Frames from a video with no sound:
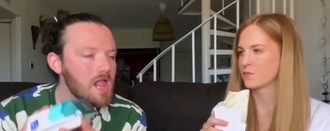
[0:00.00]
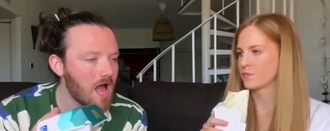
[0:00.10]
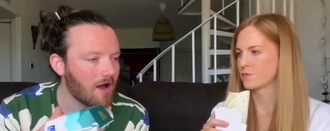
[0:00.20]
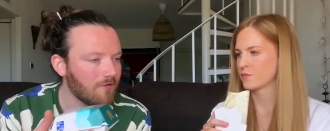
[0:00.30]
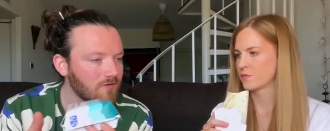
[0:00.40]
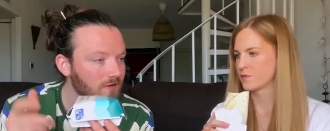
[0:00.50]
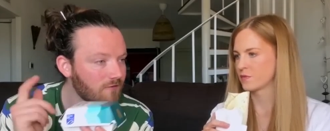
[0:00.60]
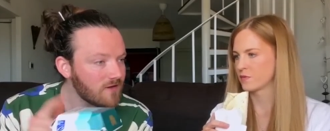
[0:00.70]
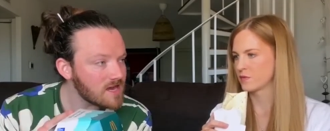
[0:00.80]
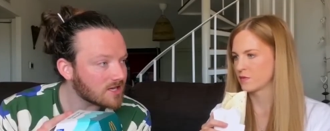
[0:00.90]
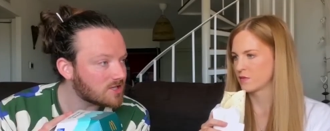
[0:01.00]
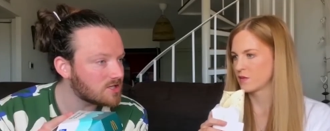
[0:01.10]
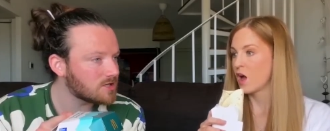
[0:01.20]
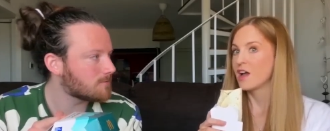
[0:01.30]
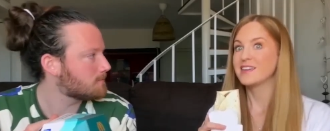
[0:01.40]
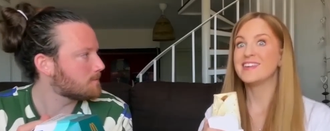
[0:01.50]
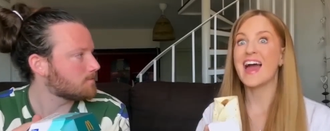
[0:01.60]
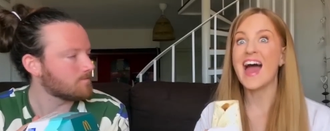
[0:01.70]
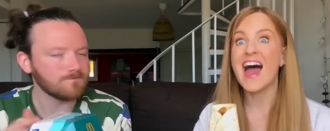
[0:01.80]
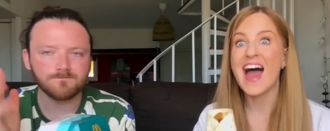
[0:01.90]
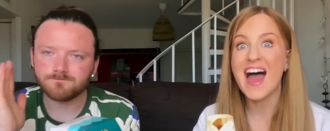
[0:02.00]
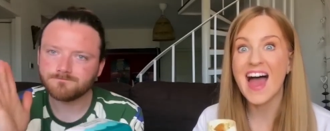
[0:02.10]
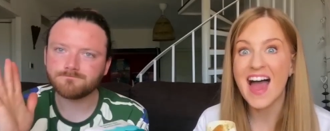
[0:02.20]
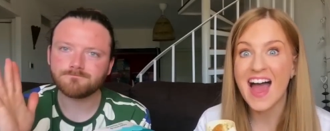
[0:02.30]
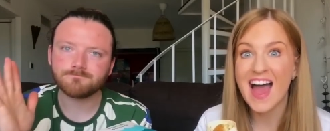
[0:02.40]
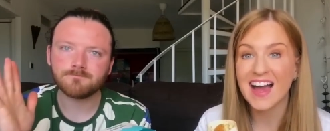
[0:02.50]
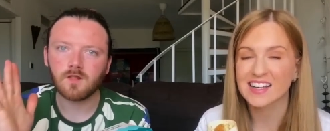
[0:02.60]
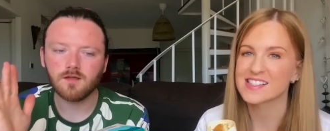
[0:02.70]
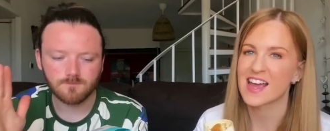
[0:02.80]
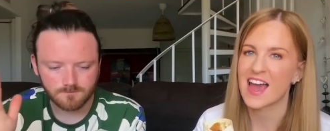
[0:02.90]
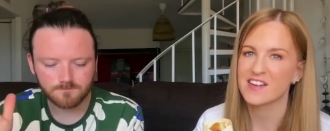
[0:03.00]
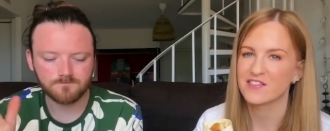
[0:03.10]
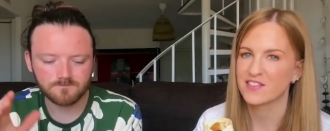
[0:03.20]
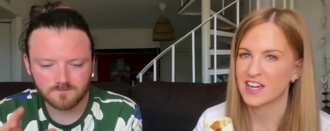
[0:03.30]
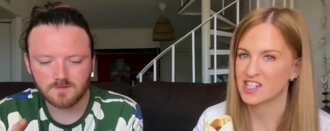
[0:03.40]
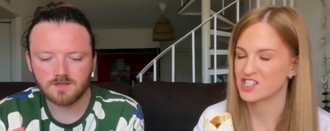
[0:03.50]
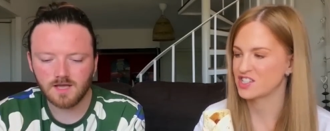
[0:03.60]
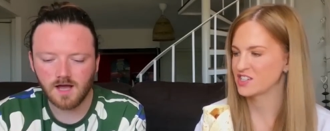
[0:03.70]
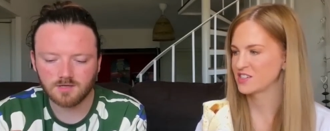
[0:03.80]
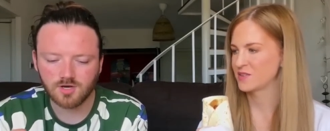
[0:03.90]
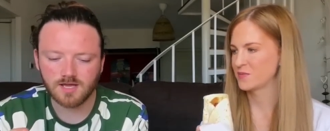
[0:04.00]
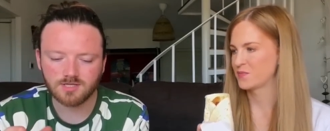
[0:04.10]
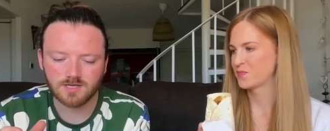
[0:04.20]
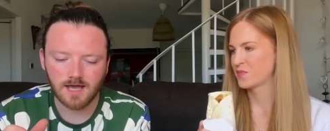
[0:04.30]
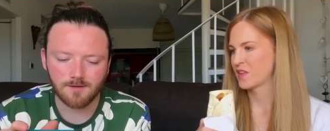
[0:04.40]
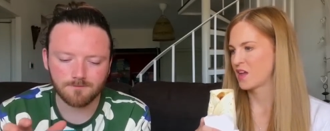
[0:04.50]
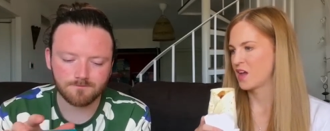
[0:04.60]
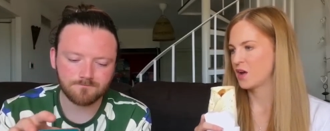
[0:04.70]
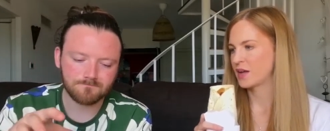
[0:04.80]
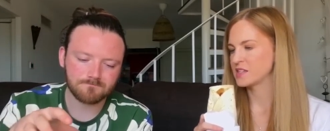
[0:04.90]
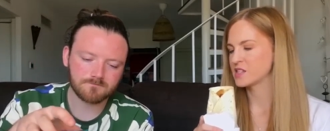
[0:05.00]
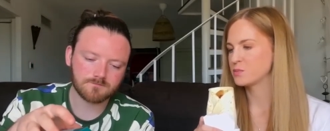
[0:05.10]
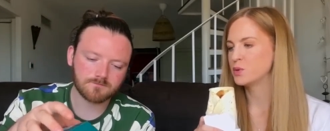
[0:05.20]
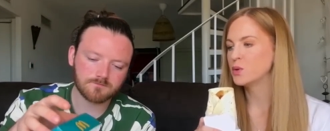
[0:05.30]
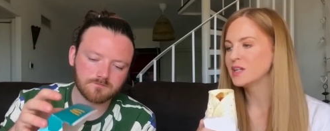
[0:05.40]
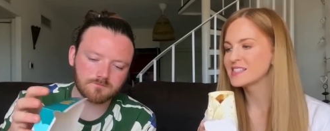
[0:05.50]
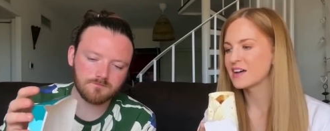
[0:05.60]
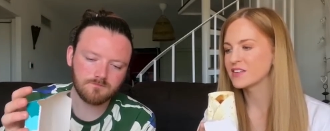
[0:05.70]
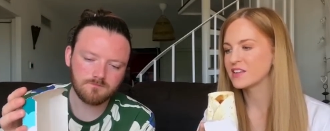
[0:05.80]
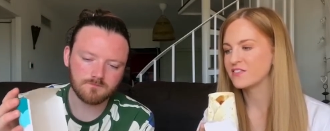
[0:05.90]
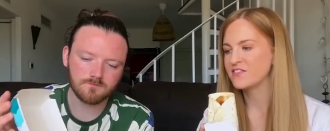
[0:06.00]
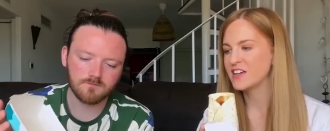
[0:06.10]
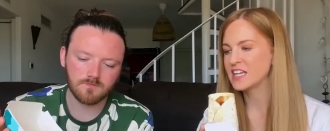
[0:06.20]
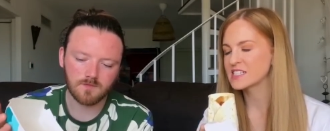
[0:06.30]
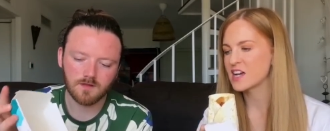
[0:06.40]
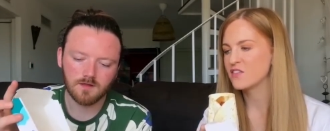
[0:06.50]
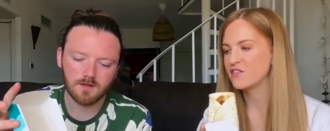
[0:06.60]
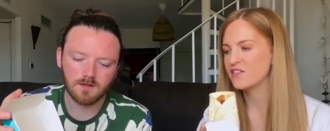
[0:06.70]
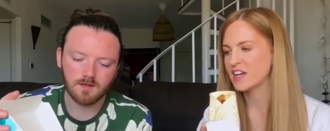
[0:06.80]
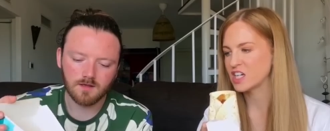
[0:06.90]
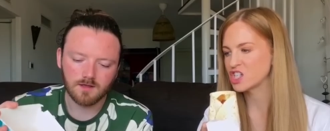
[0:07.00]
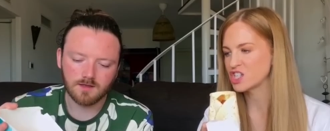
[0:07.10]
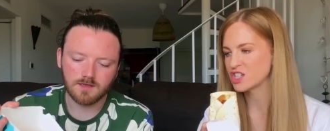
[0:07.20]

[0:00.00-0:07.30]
Speaker 1: have the fish.
Speaker 2: Yeah, because I hate fish. Yeah, I'll trade you that. Okay, so Paul is having the fillet of fish.